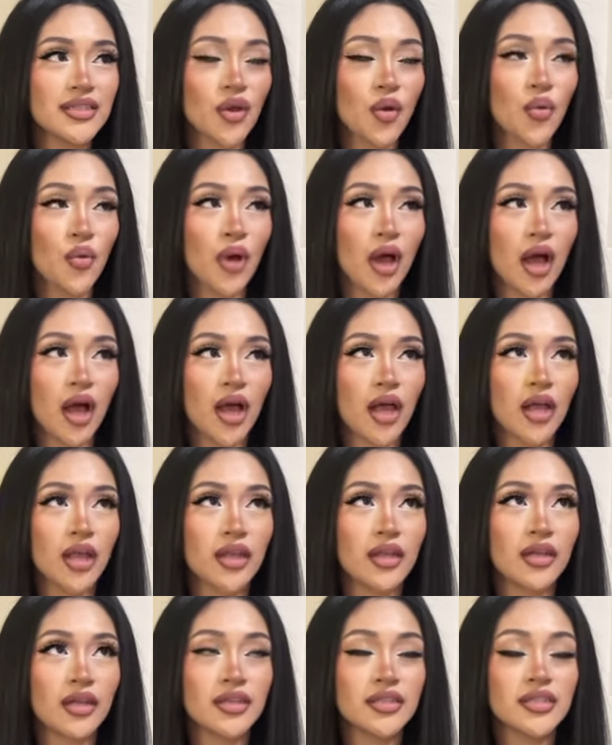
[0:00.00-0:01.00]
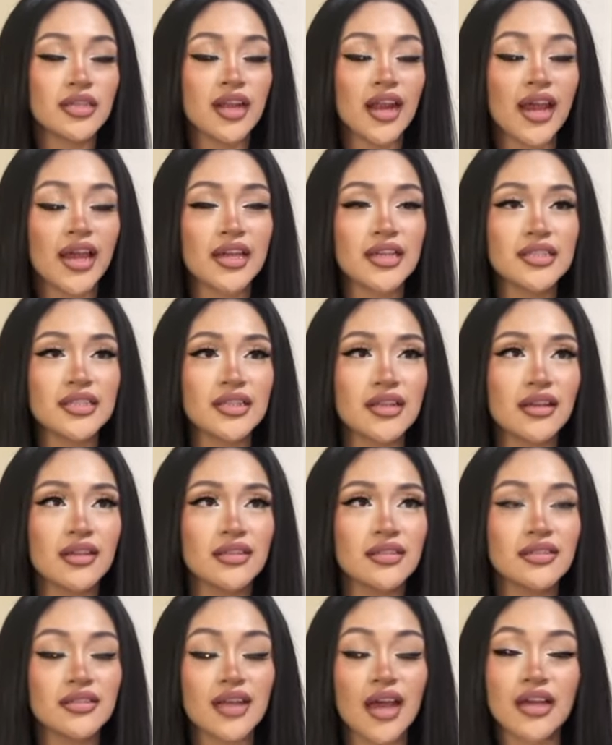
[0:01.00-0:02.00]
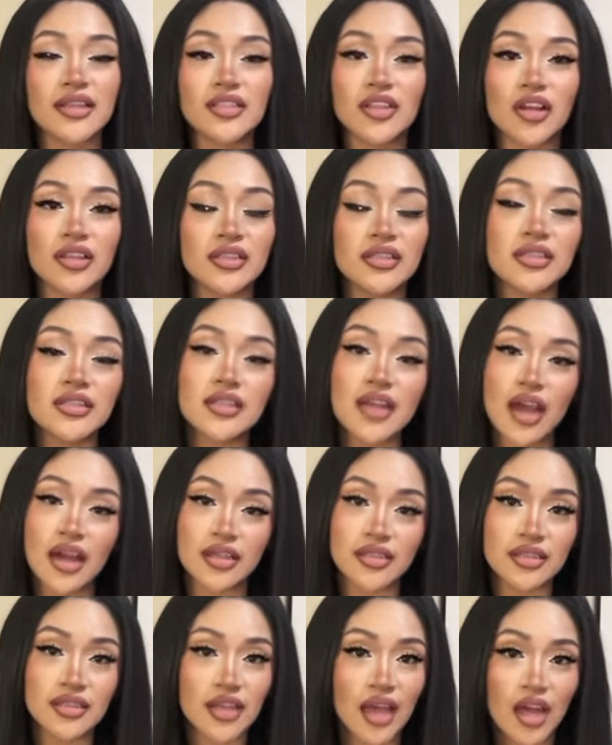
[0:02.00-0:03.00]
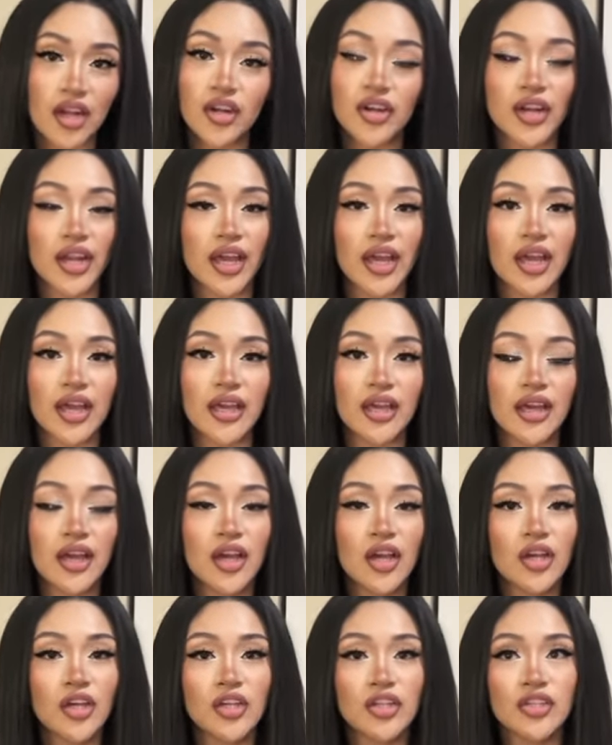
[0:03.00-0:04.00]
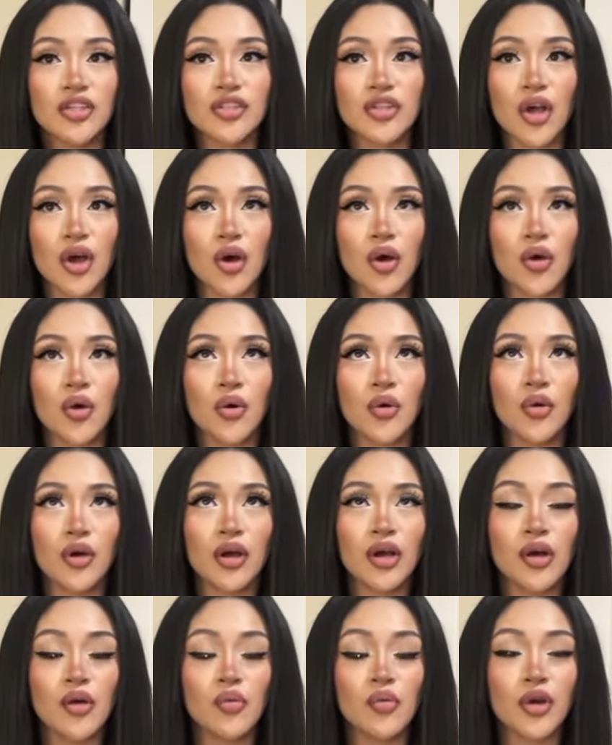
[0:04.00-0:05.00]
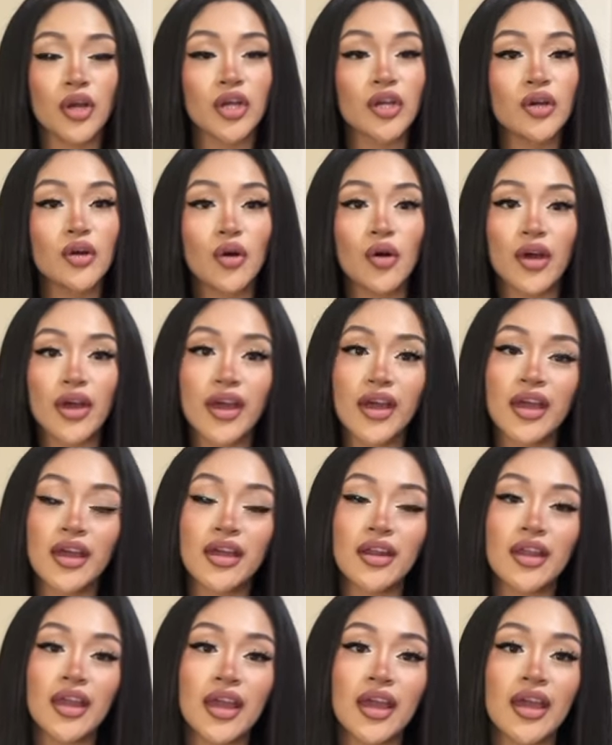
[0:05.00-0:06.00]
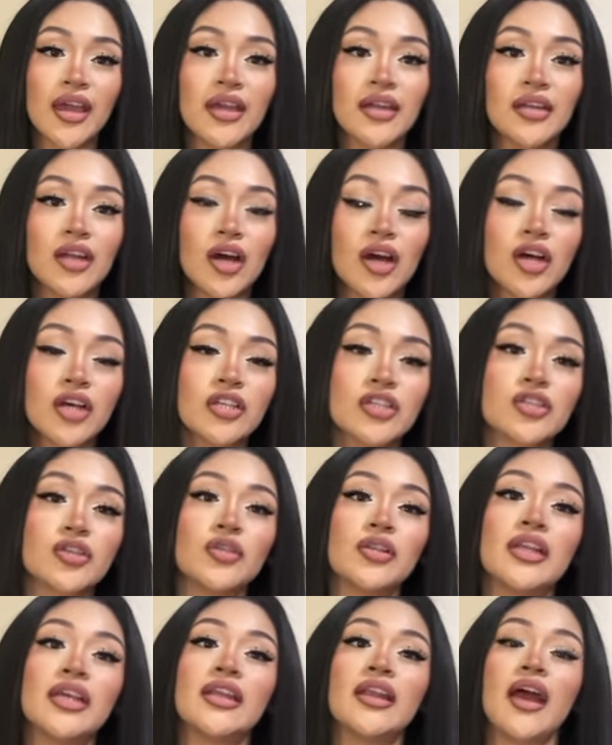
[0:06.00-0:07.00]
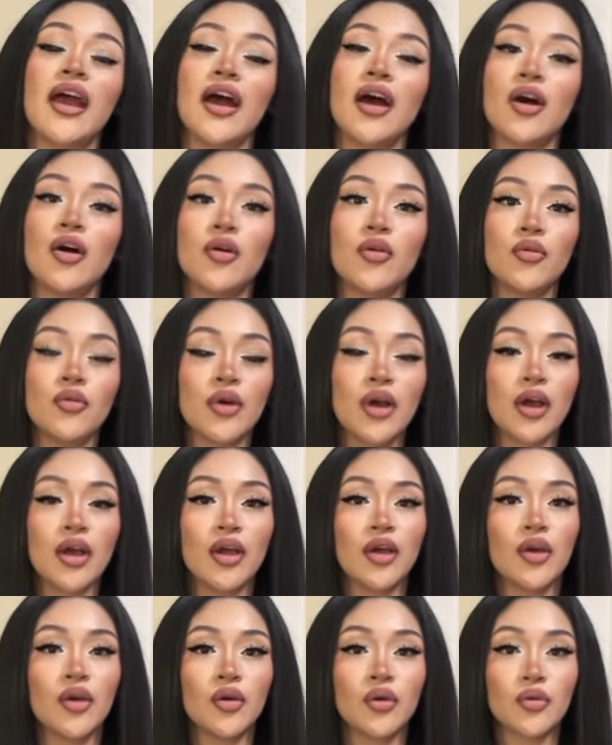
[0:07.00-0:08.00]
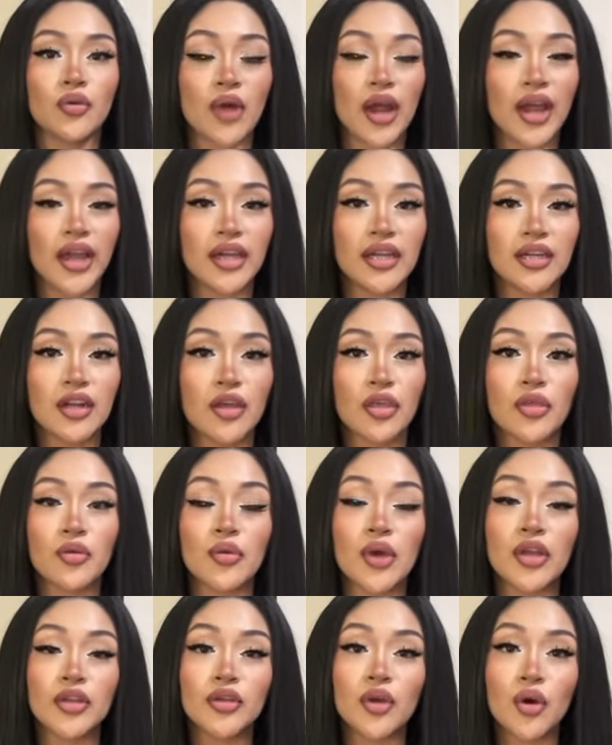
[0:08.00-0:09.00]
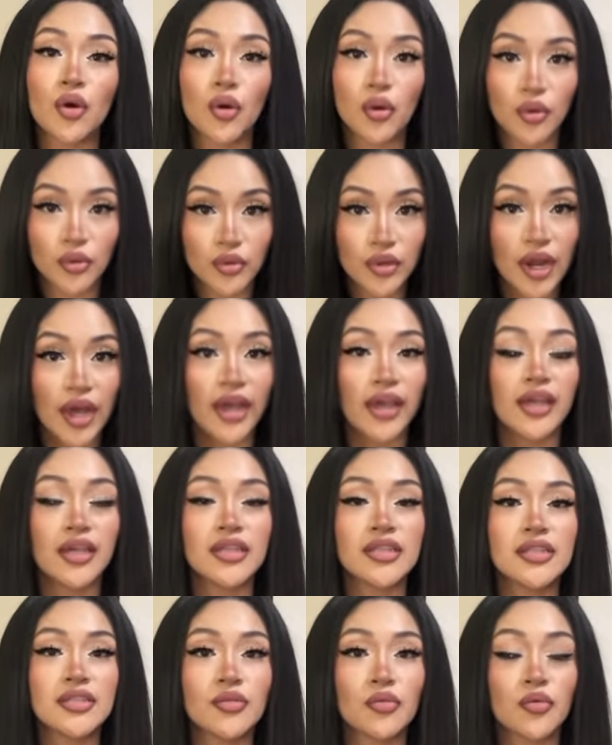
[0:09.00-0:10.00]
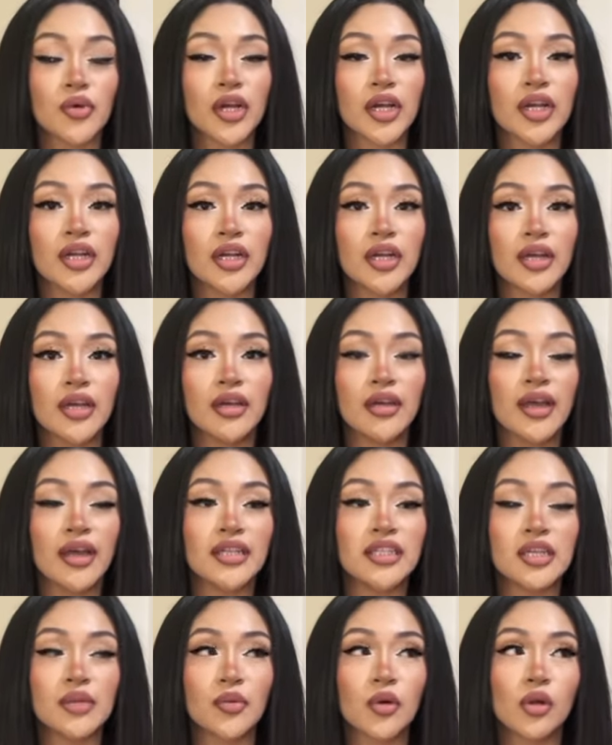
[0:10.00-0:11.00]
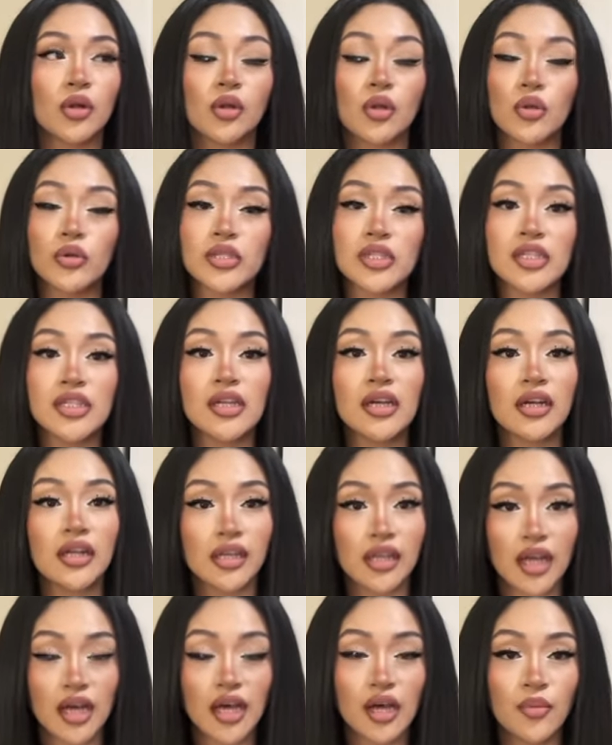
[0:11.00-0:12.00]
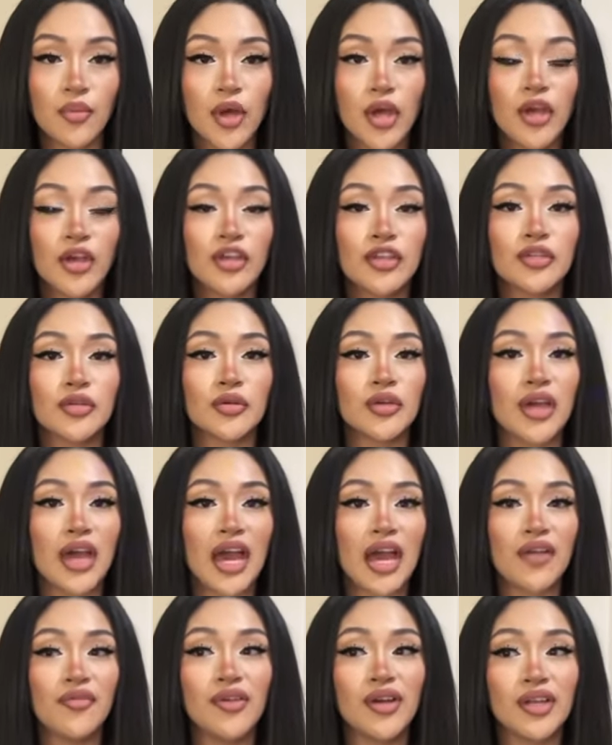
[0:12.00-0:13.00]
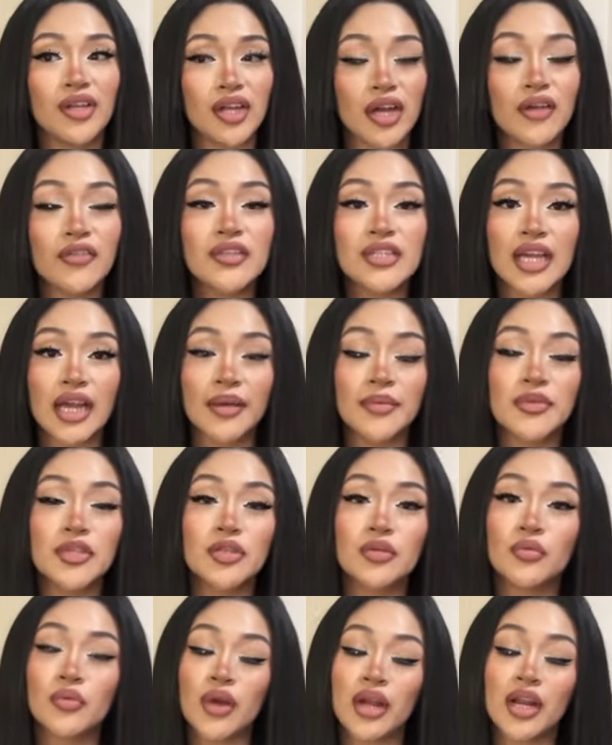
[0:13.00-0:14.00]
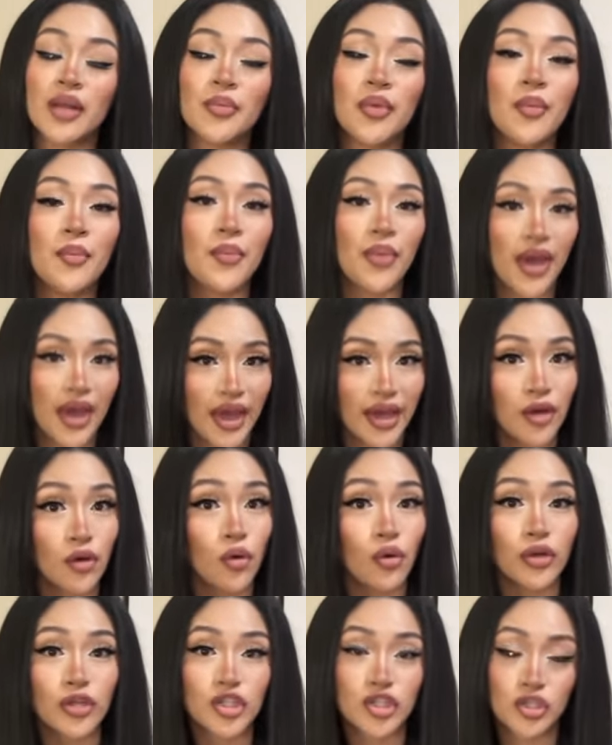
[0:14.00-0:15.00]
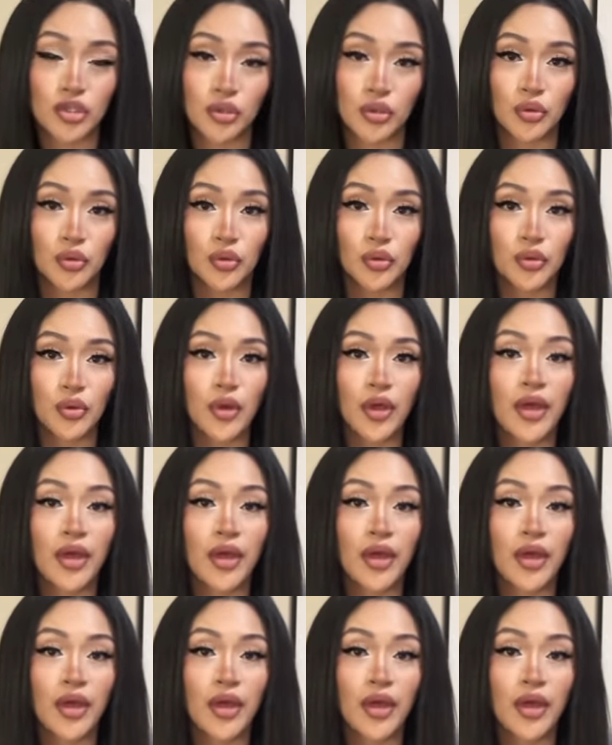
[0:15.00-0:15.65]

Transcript: well, today's Stacks on Stacks Saturday, so we're gonna go ahead and hustle it out, grind throughout the whole night. We're gonna end up closing the club, so you have enough time to run up a bag or two.